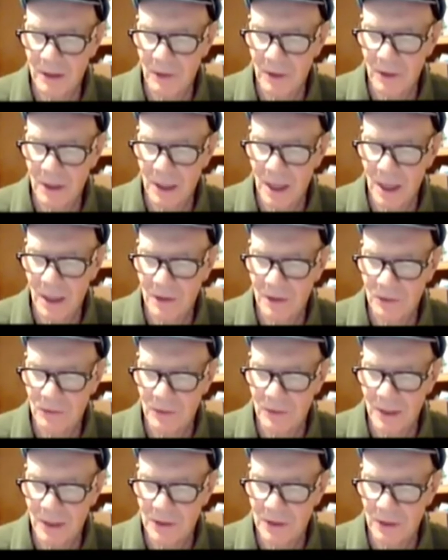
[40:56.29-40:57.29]
or cotton
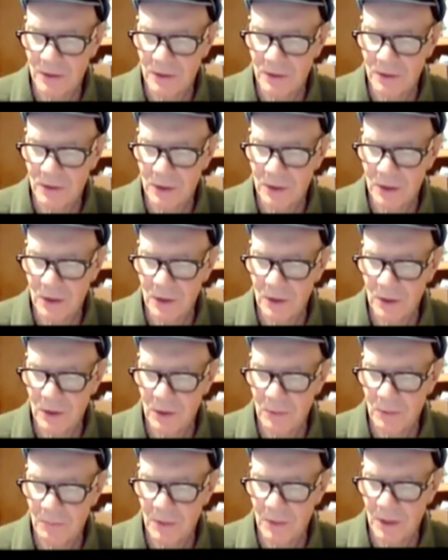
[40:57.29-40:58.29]
dresses.
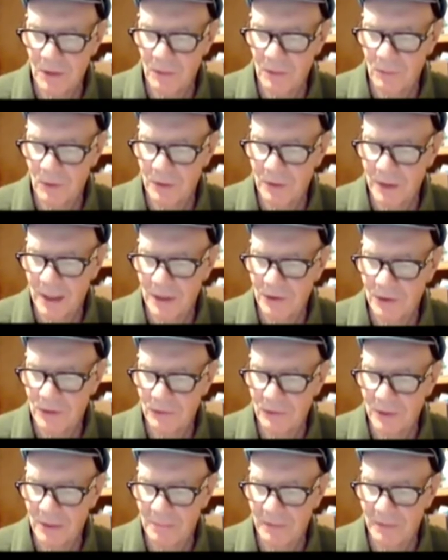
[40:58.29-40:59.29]
Your mother will not
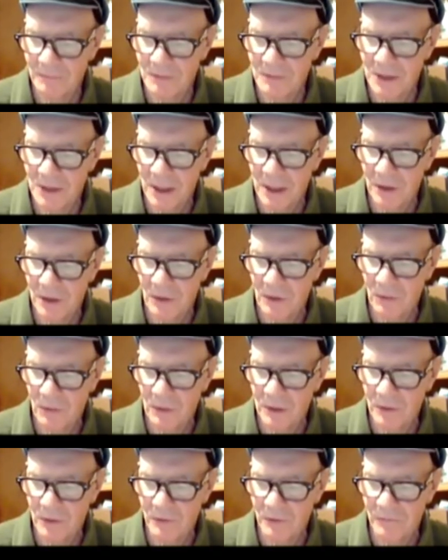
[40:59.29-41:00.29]
dream of seeing you
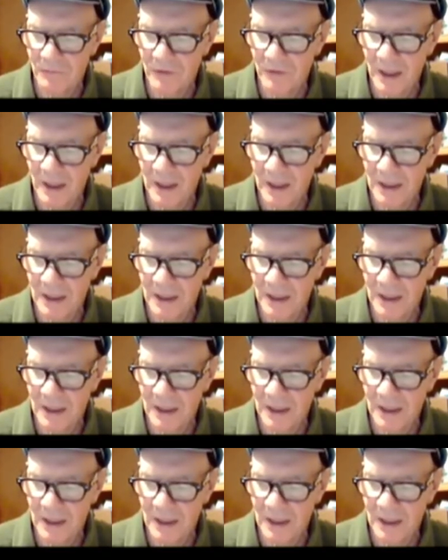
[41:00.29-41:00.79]
in your fine